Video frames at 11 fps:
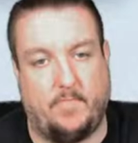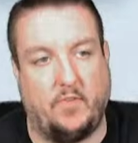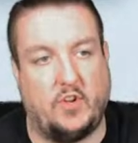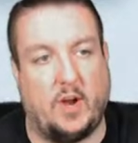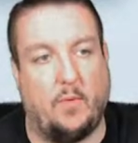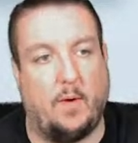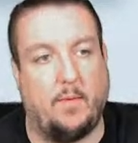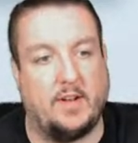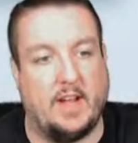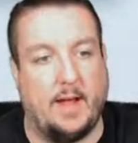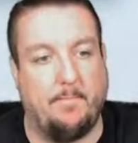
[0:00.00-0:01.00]
I'm gonna try one more
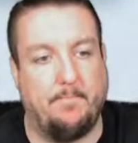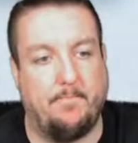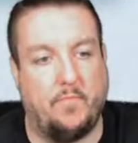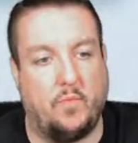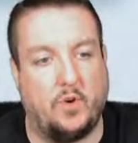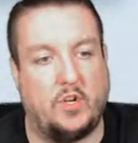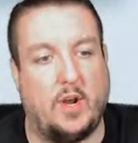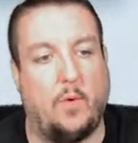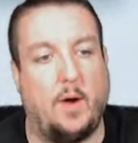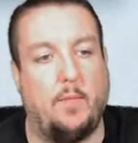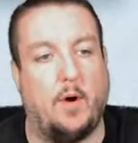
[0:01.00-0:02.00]
time. I'm gonna try
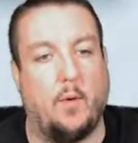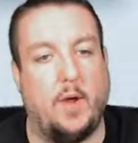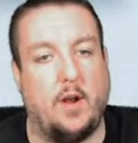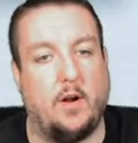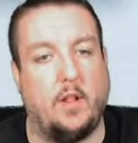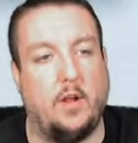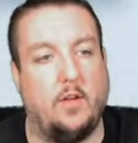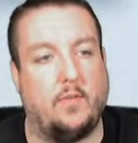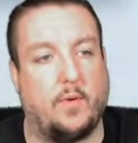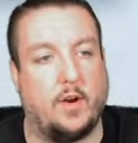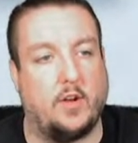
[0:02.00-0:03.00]
one more. Win or
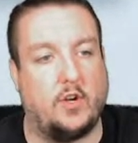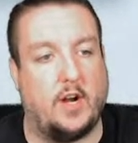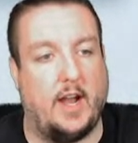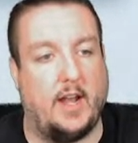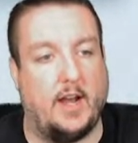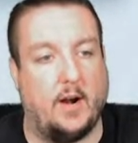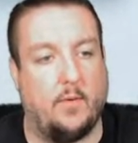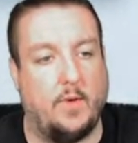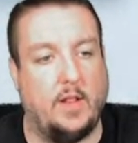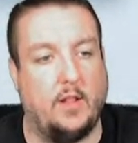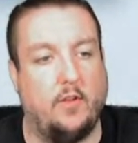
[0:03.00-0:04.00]
lose, we're gonna try it here.
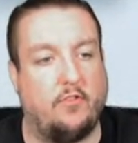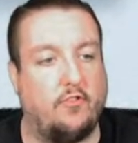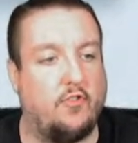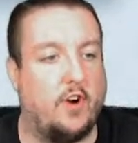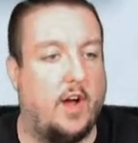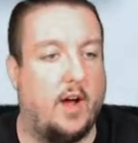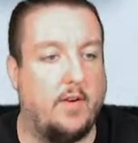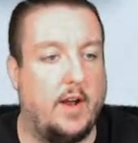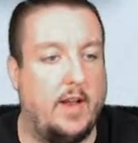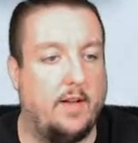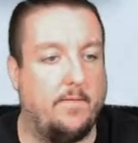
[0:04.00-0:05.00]
Win, lose, or draw,
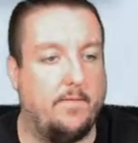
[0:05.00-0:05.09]
right?